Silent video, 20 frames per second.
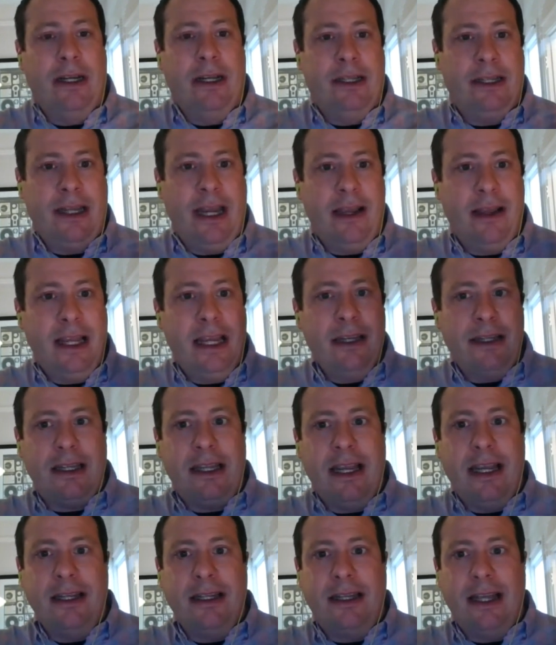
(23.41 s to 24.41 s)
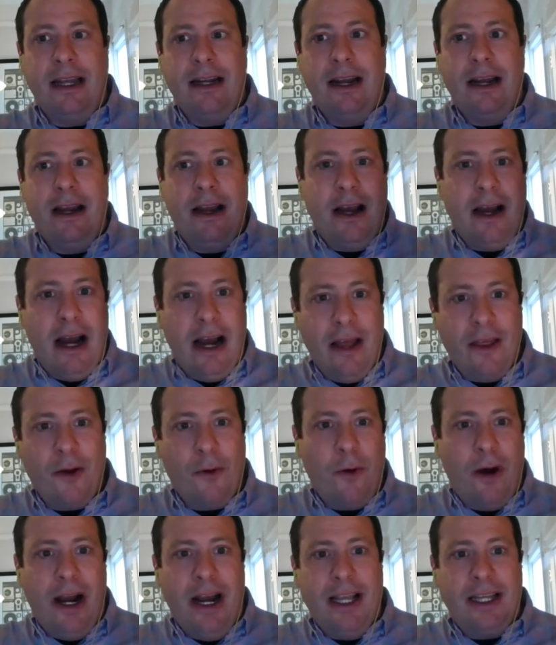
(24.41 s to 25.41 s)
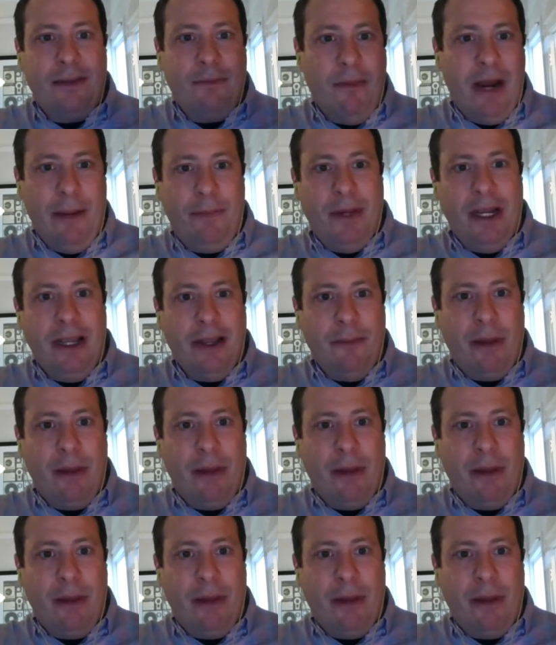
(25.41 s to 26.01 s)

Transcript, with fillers: It's saying these things that otherwise might be in the